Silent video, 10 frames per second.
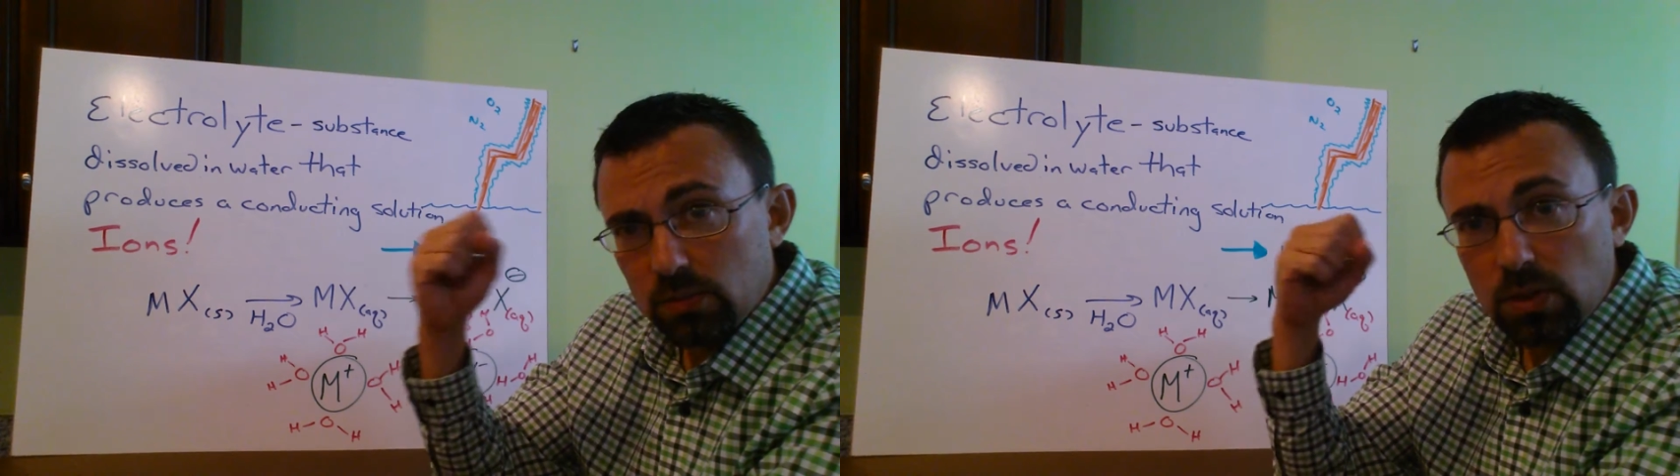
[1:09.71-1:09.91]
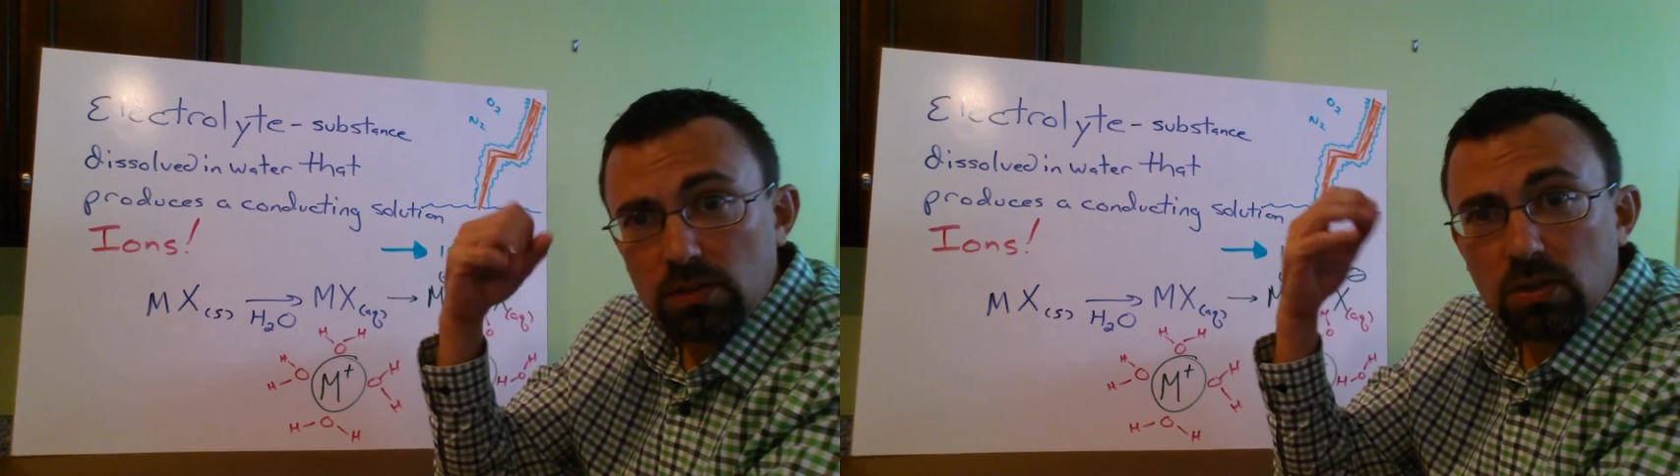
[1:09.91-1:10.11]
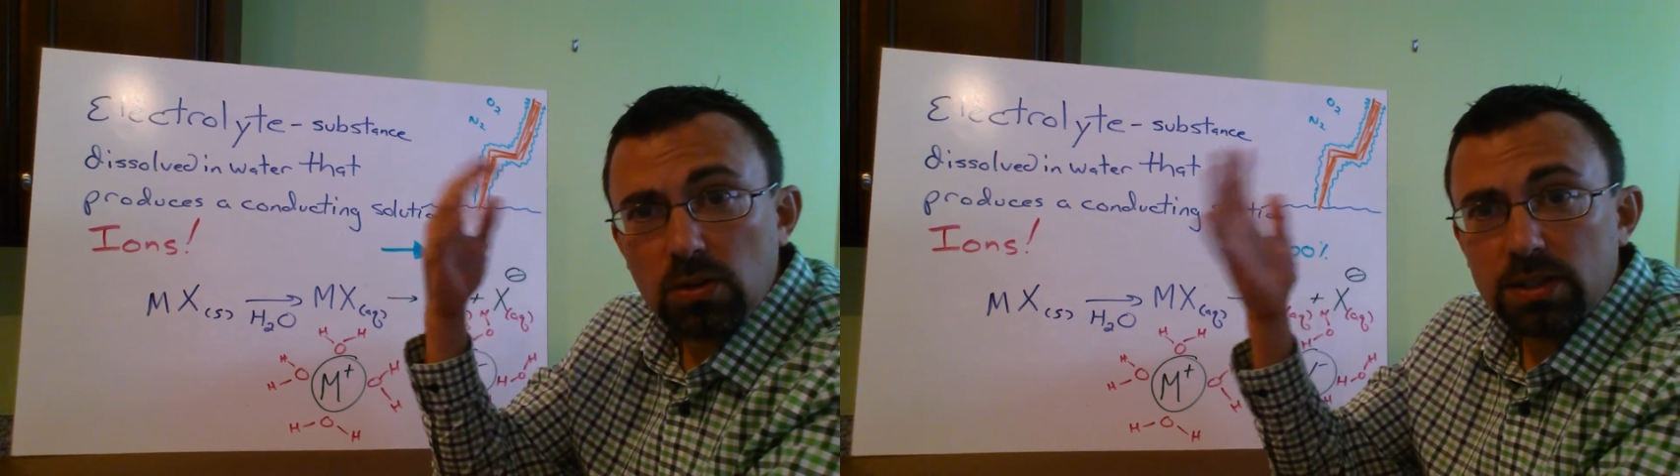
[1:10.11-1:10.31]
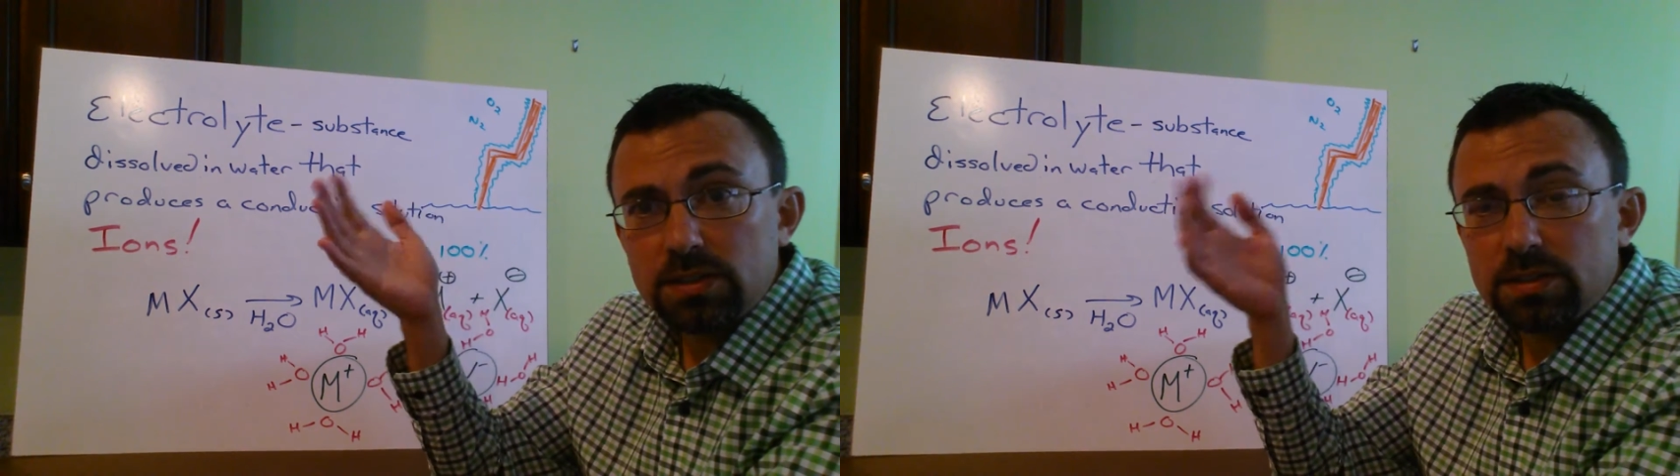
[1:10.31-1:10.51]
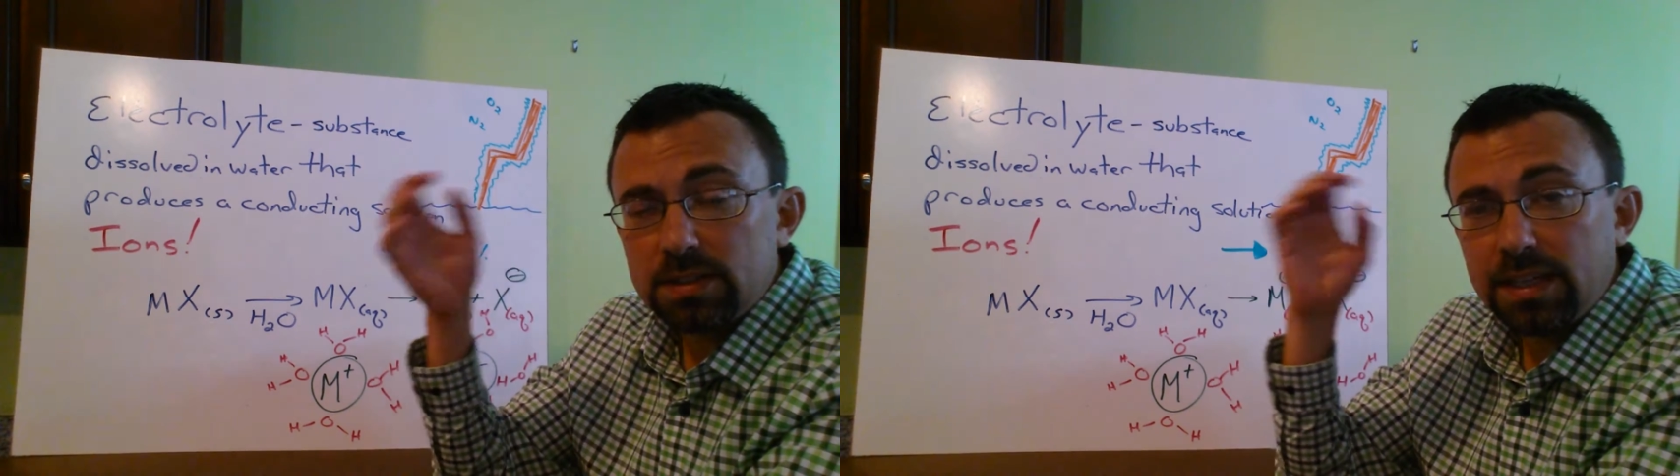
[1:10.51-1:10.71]
Well, of
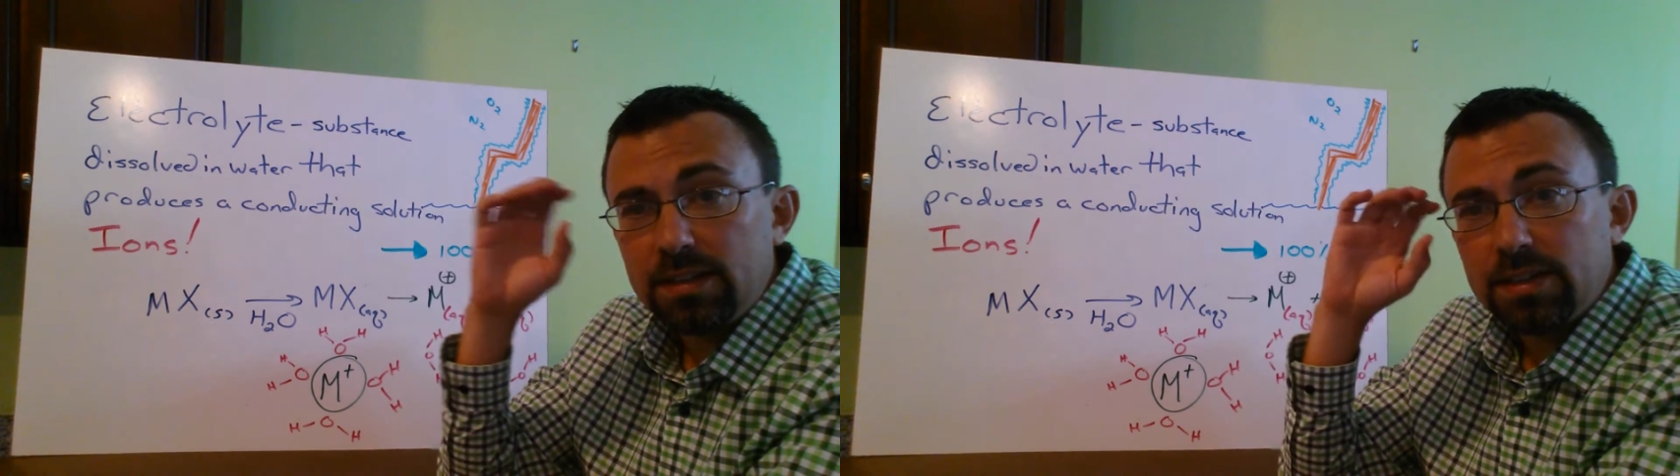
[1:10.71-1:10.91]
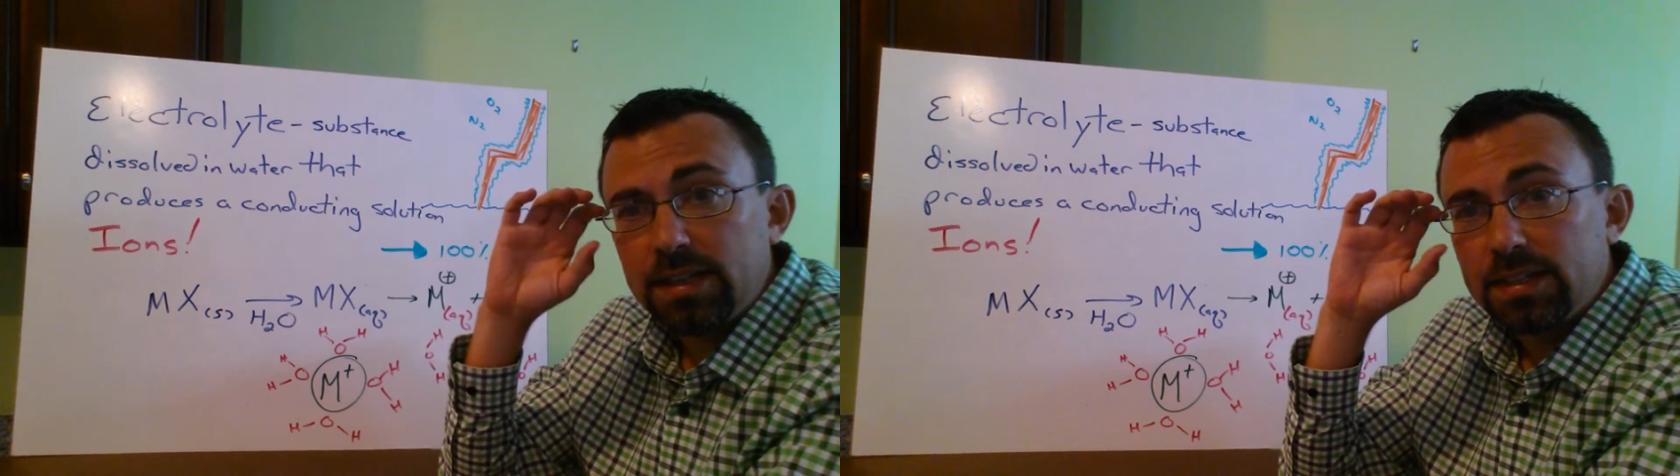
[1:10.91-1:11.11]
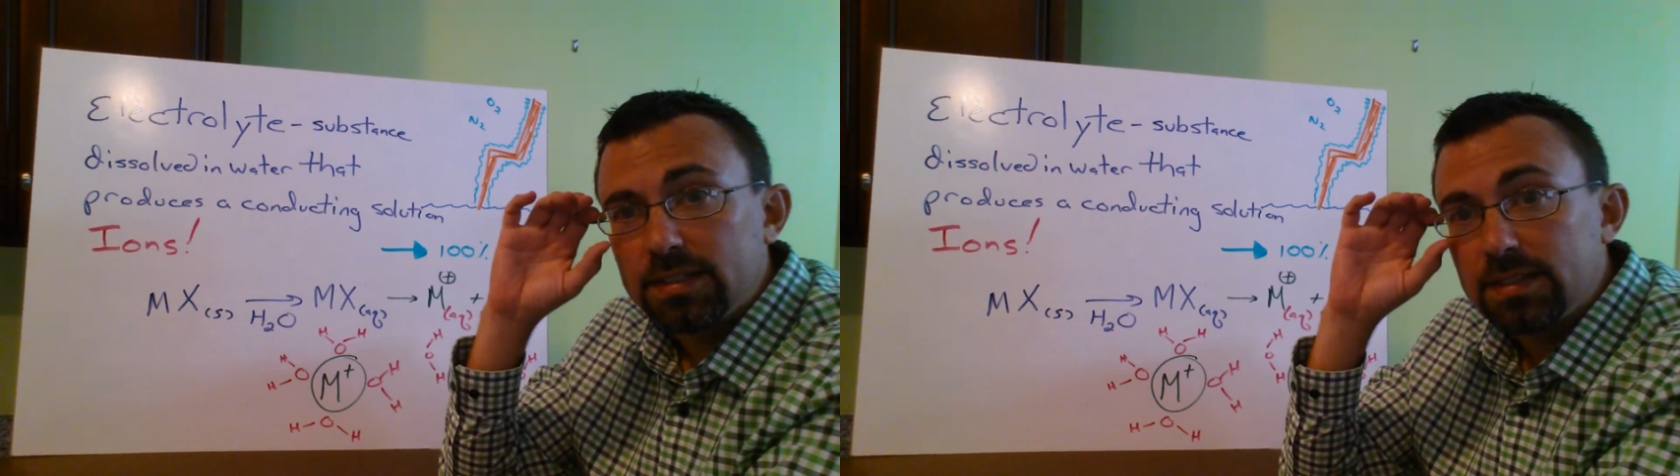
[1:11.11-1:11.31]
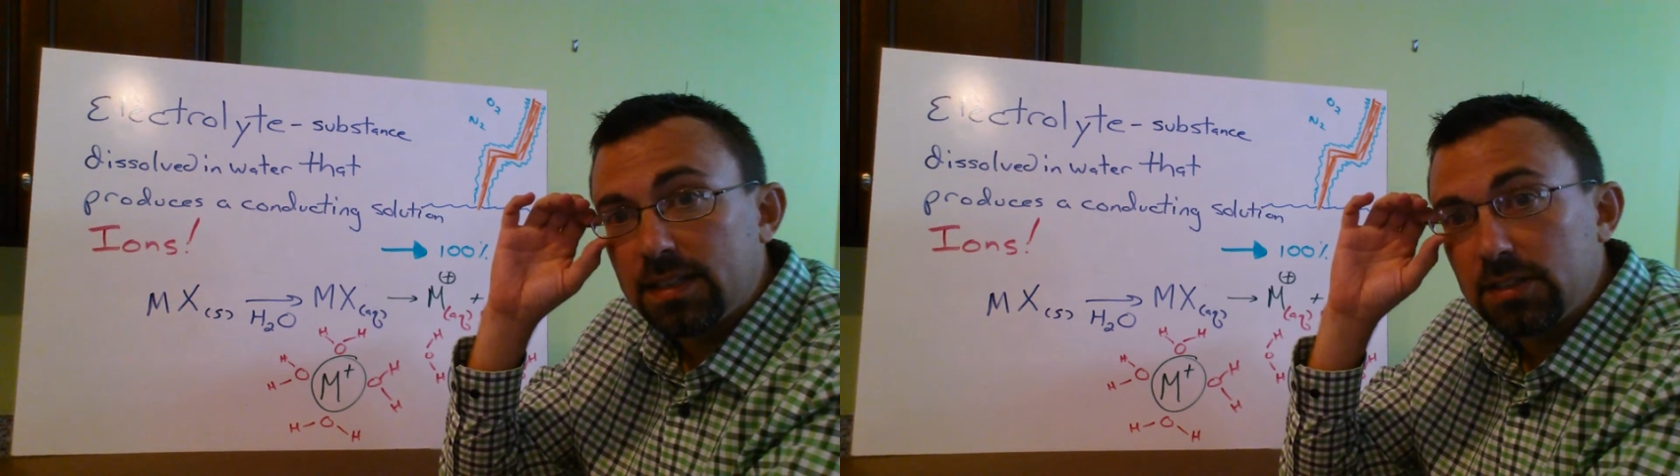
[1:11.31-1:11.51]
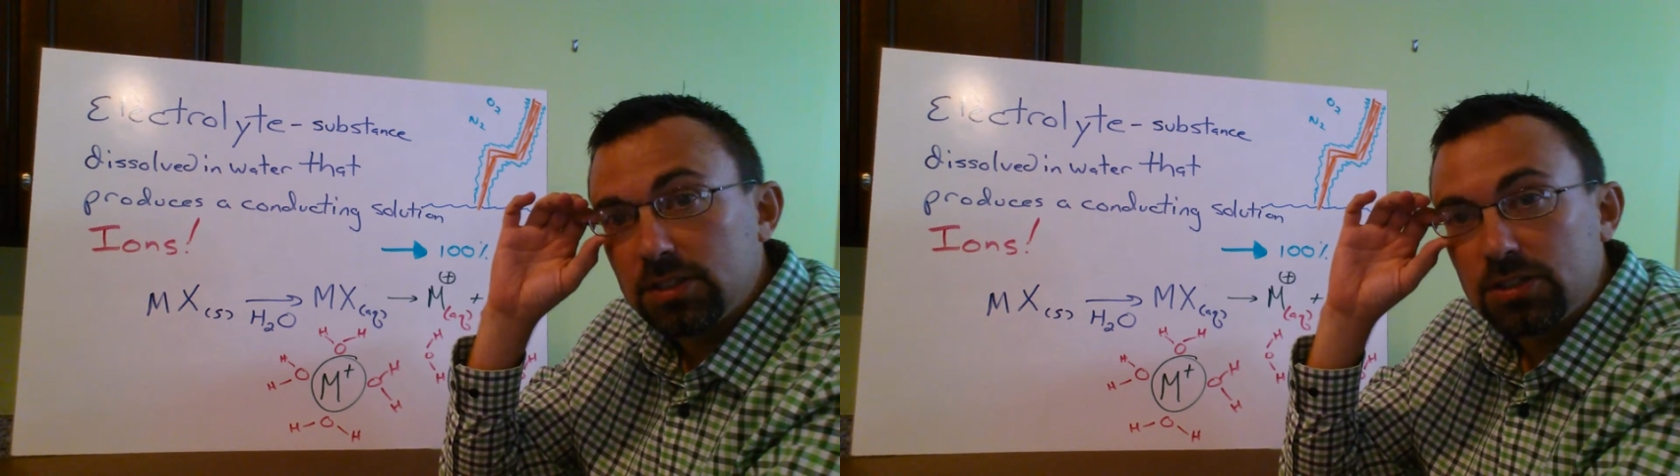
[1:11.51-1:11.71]
course, Gatorade is an
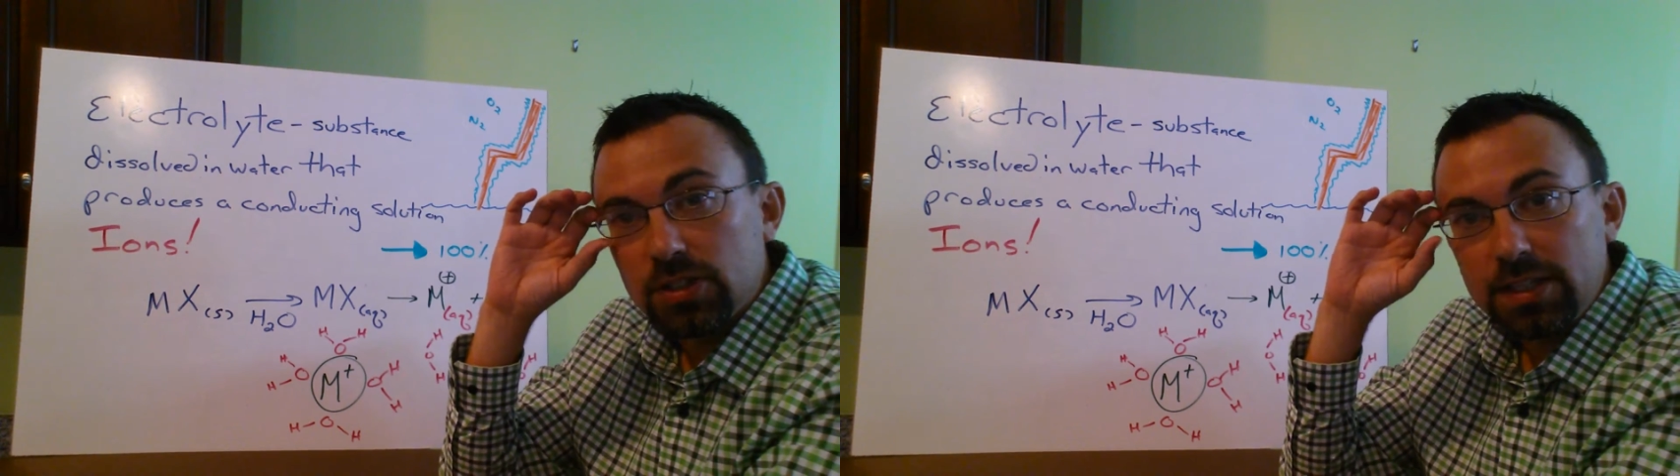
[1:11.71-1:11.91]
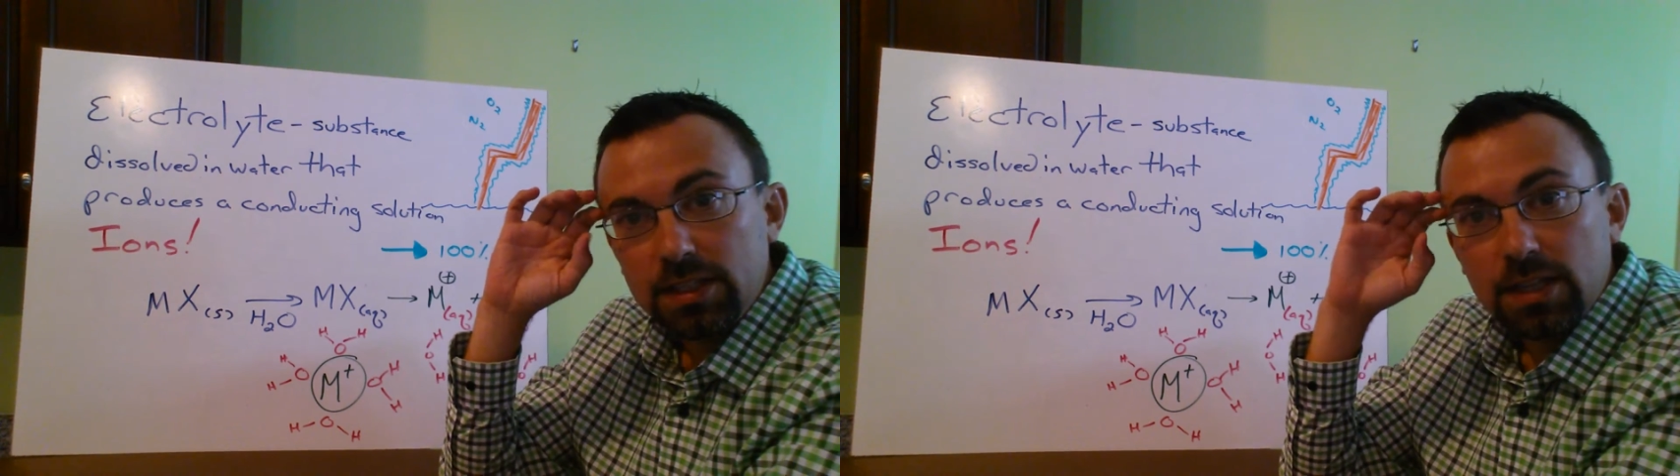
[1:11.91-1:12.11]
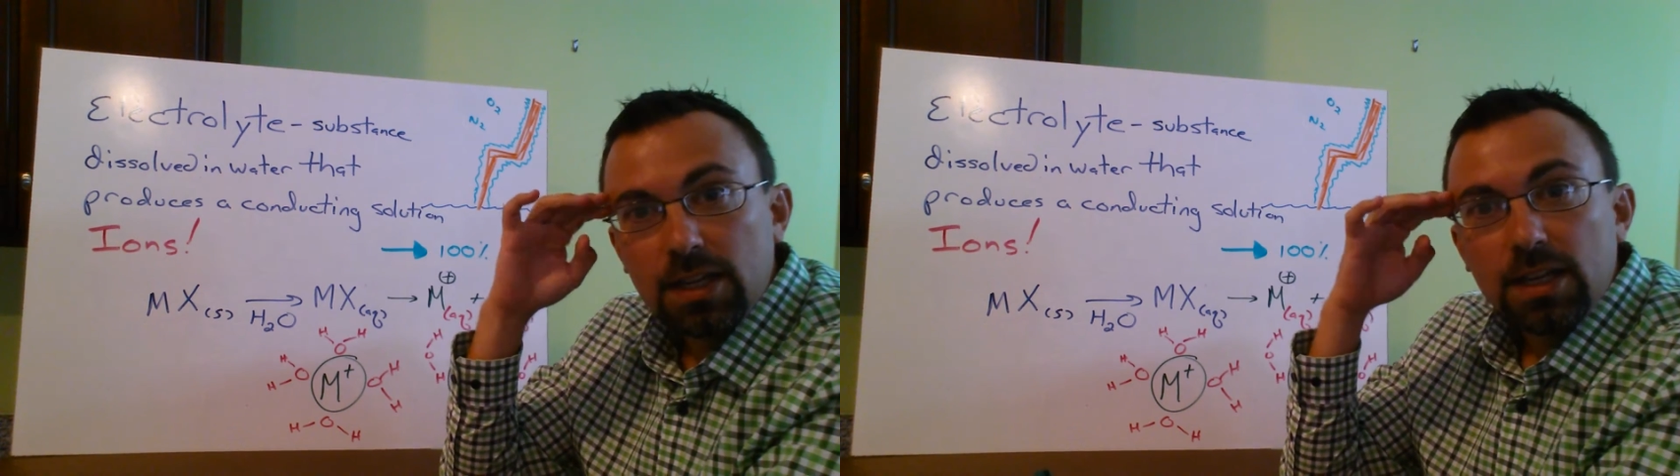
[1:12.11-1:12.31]
energy drink,